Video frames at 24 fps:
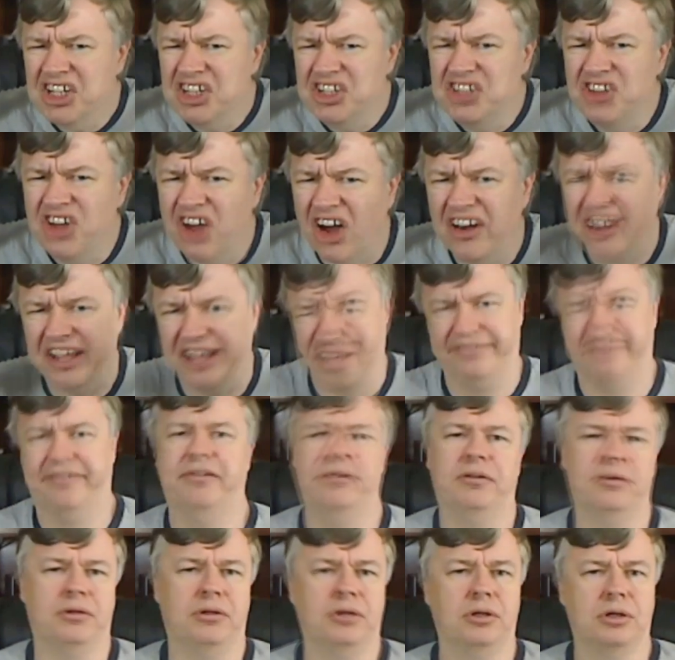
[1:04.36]
done it.
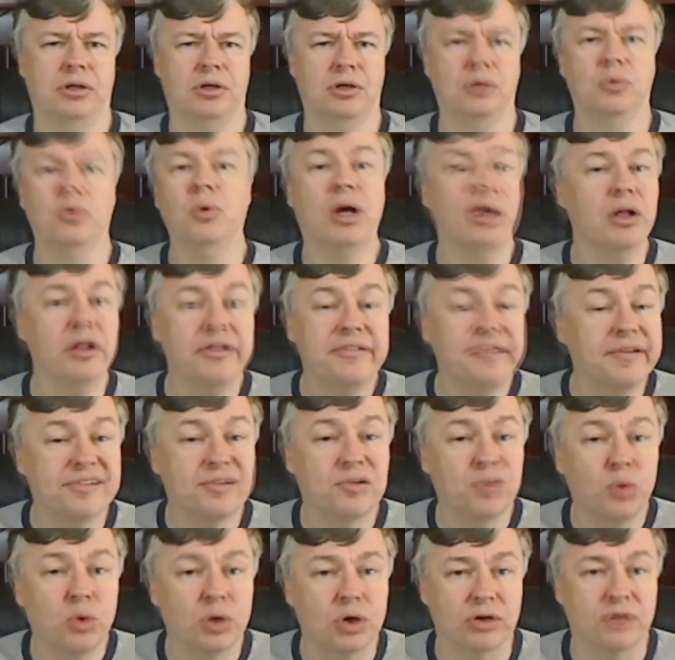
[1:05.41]
Well, it
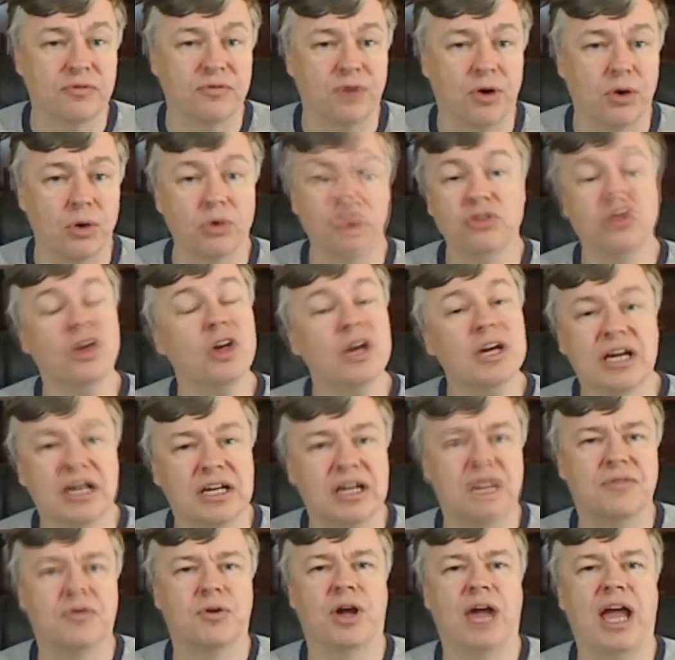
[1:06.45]
doesn't work, folks. It
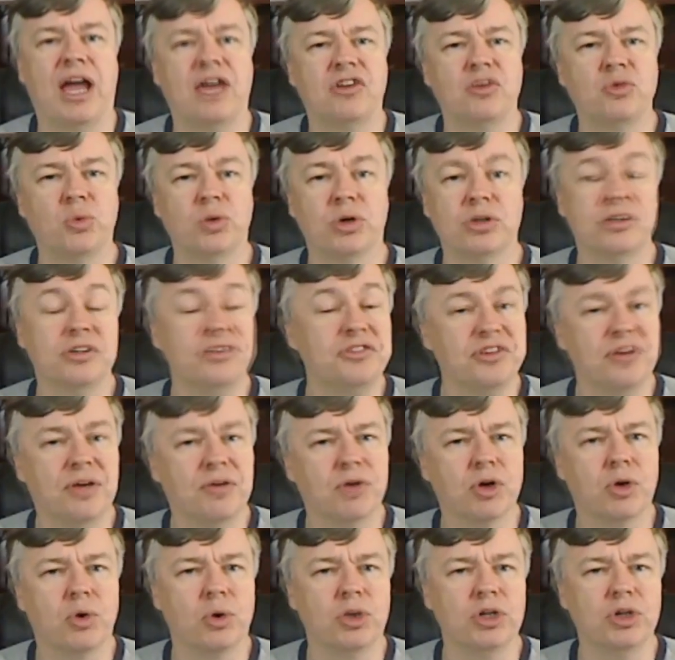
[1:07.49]
never has worked. It's
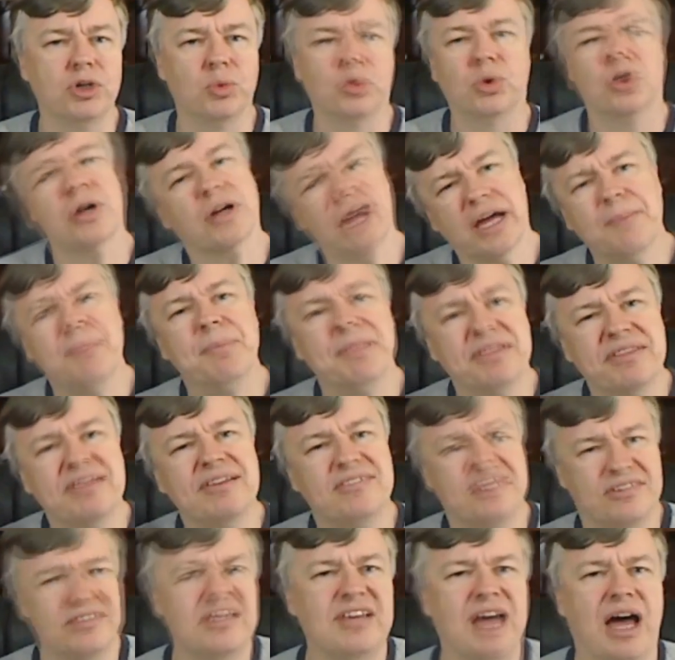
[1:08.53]
never going to work. But
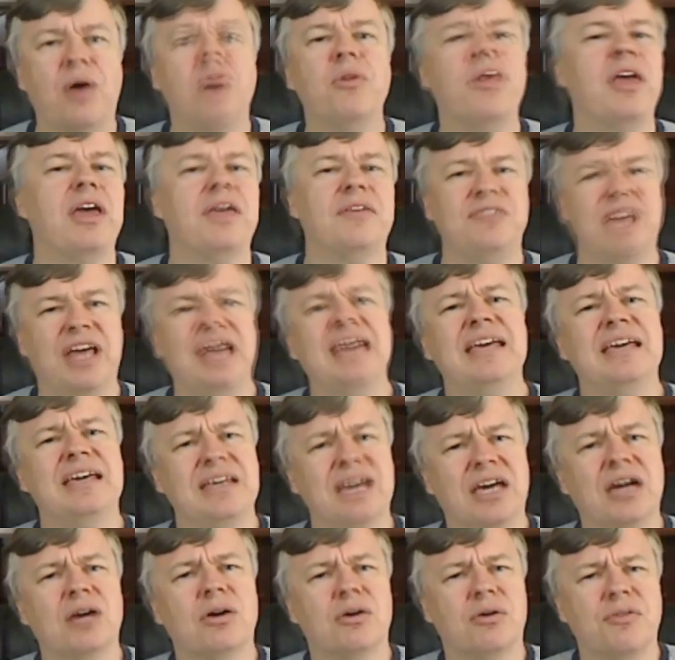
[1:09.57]
this is how they have taken
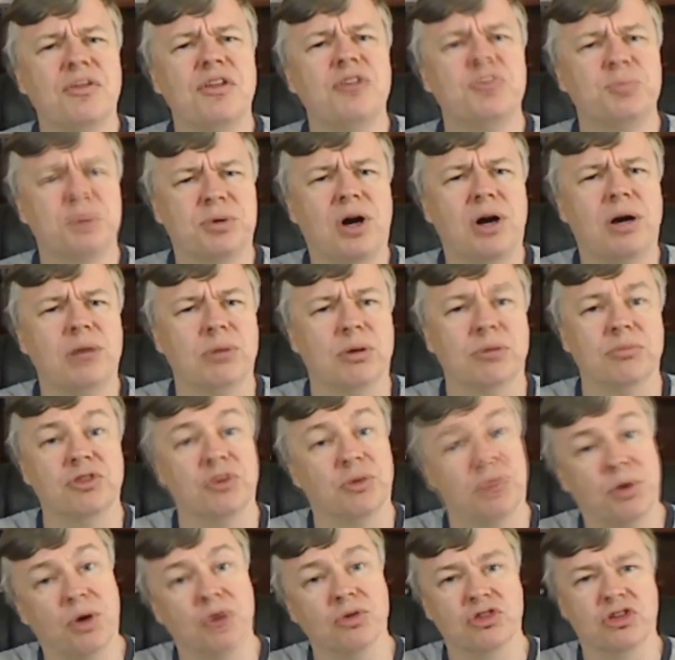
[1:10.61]
care of this problem,
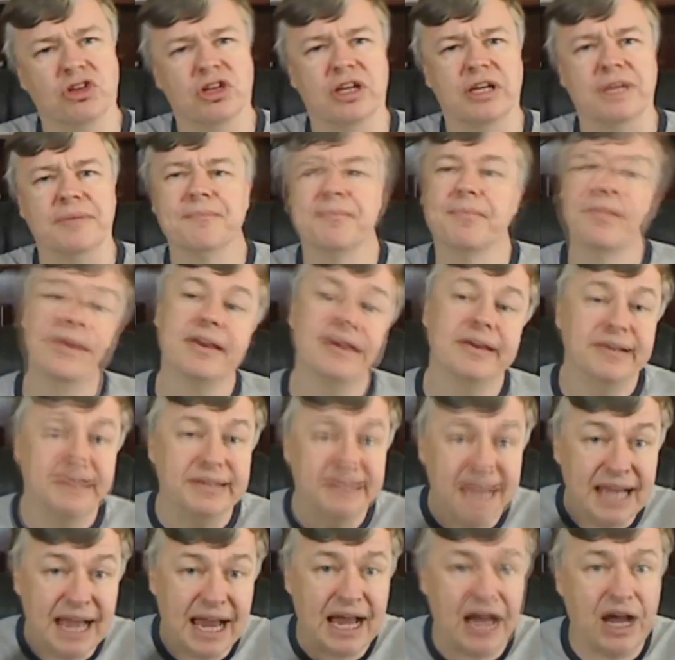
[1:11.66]
supposedly.
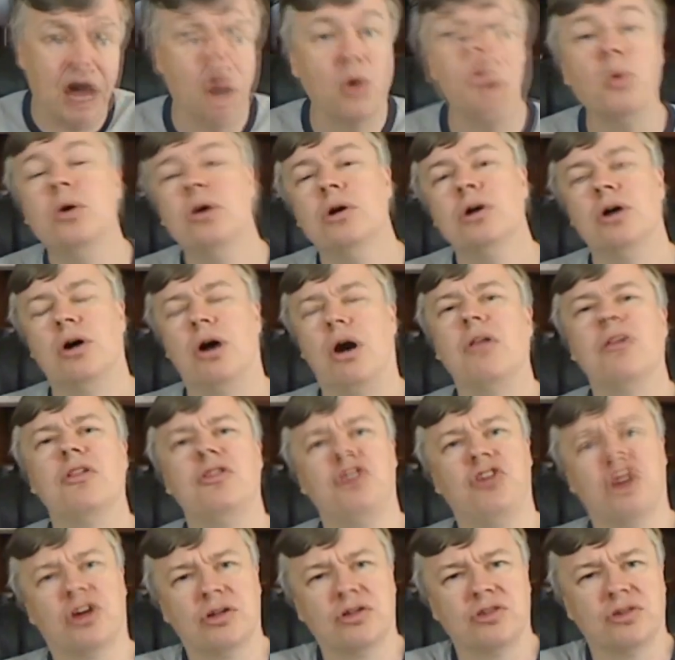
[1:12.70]
Now, all the
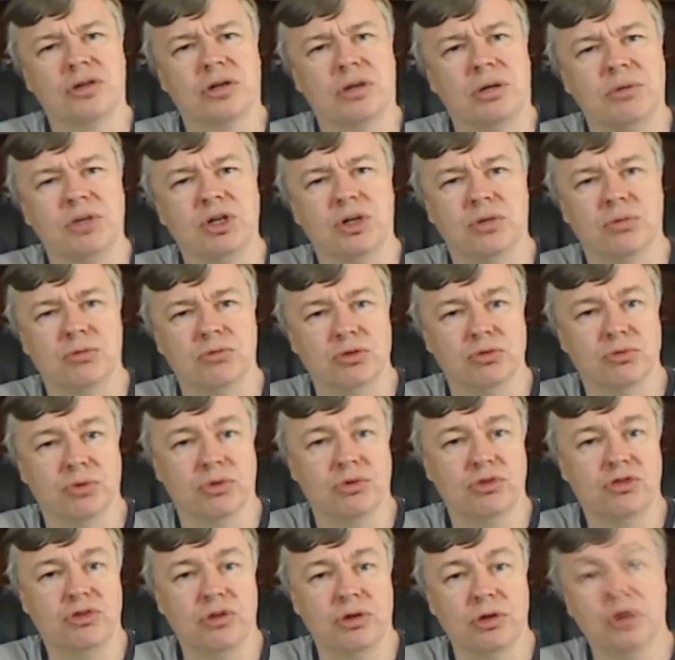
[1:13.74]
chickens are coming home to
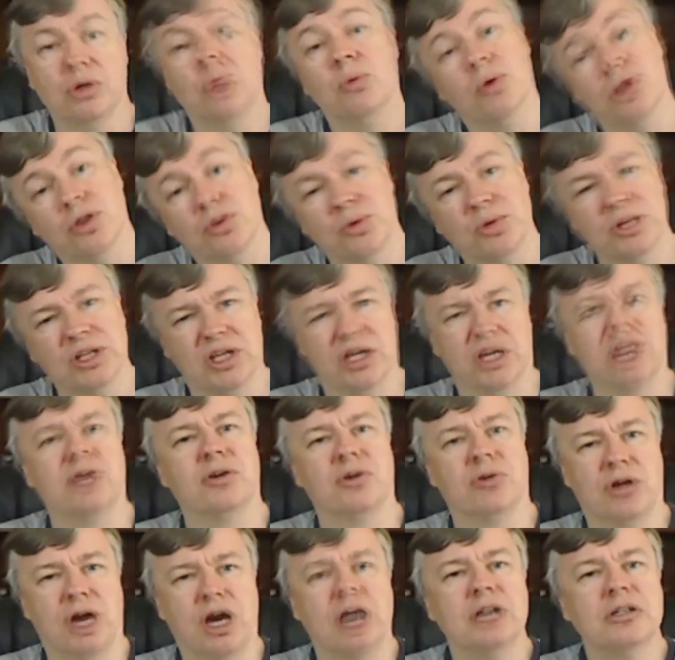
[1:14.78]
roost, whether we like it
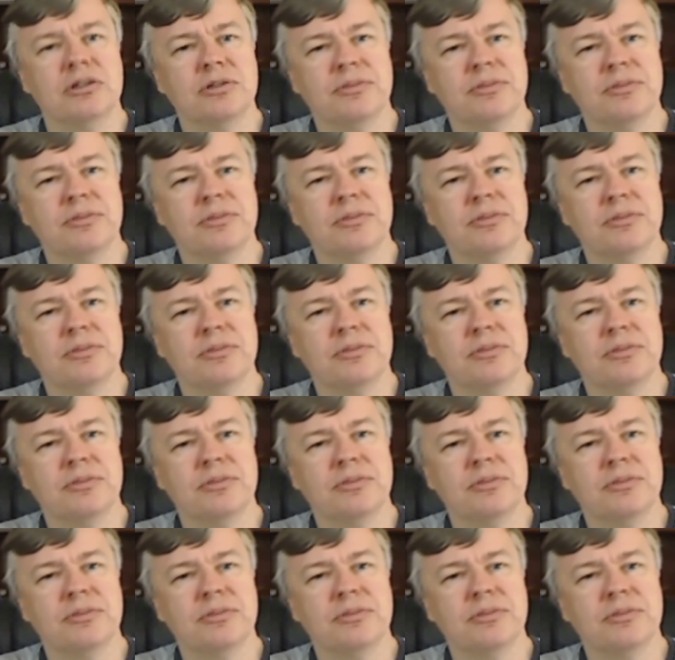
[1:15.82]
or not.